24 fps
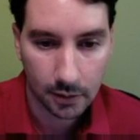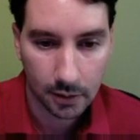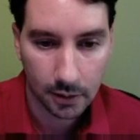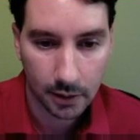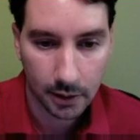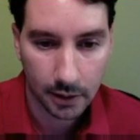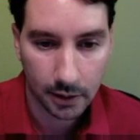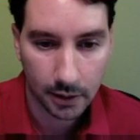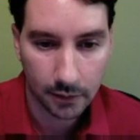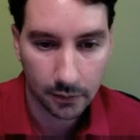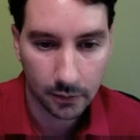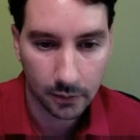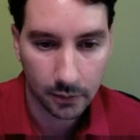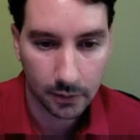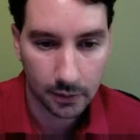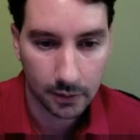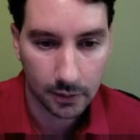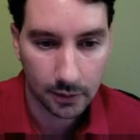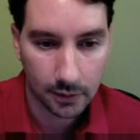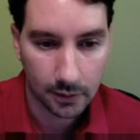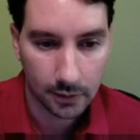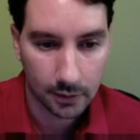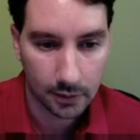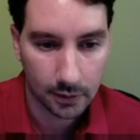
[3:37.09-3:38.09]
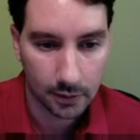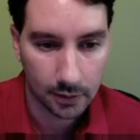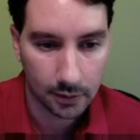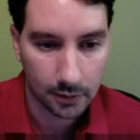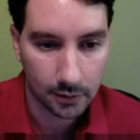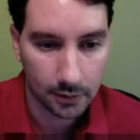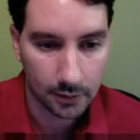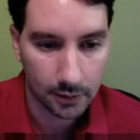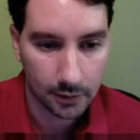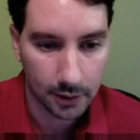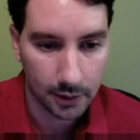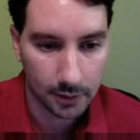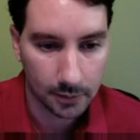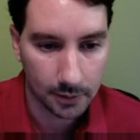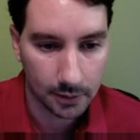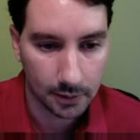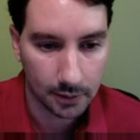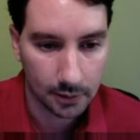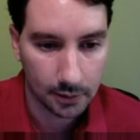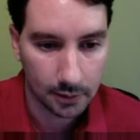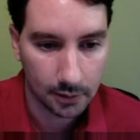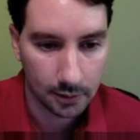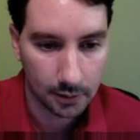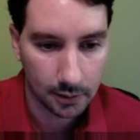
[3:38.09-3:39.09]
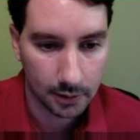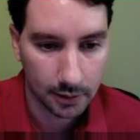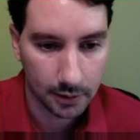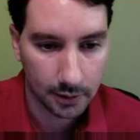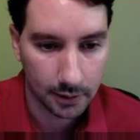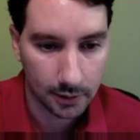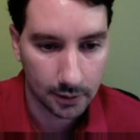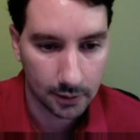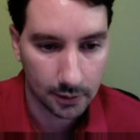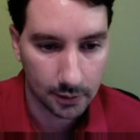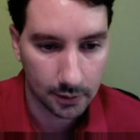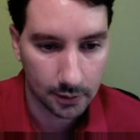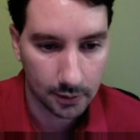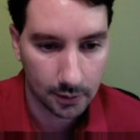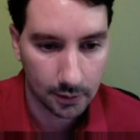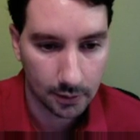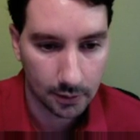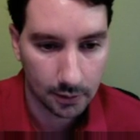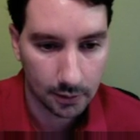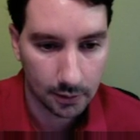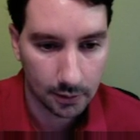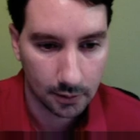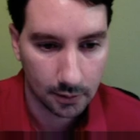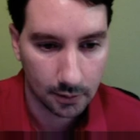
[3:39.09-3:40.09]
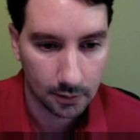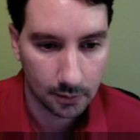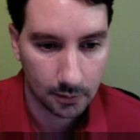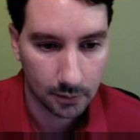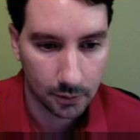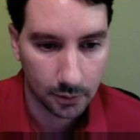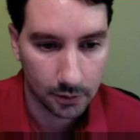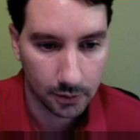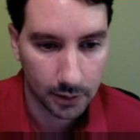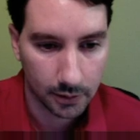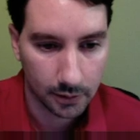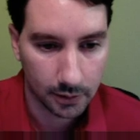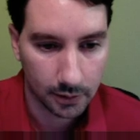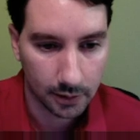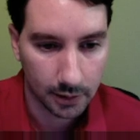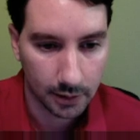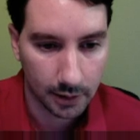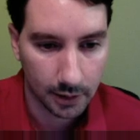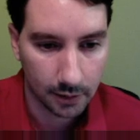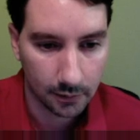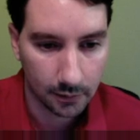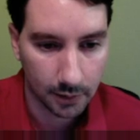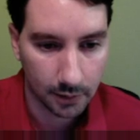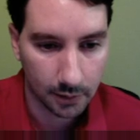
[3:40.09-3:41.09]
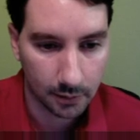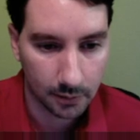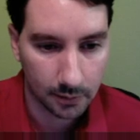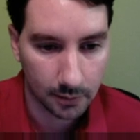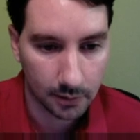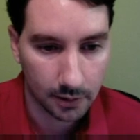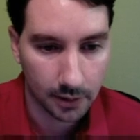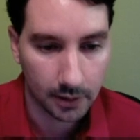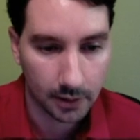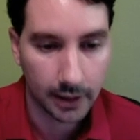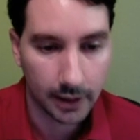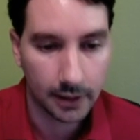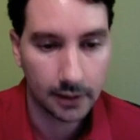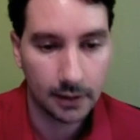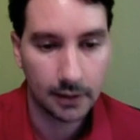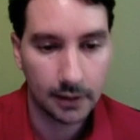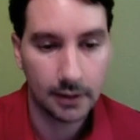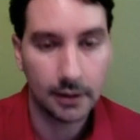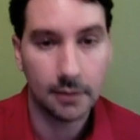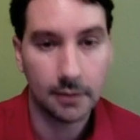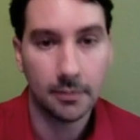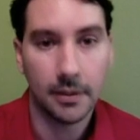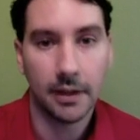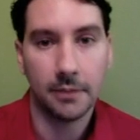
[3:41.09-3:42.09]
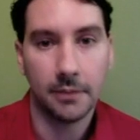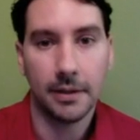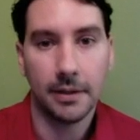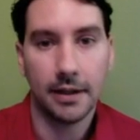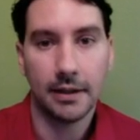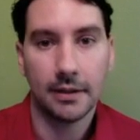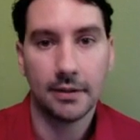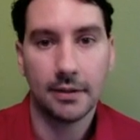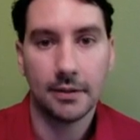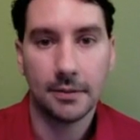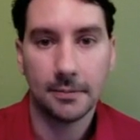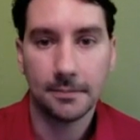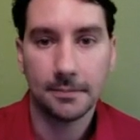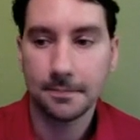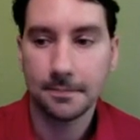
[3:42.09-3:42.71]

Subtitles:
And of course, the third statement is most likely the kind of thing we would look at in mathematics.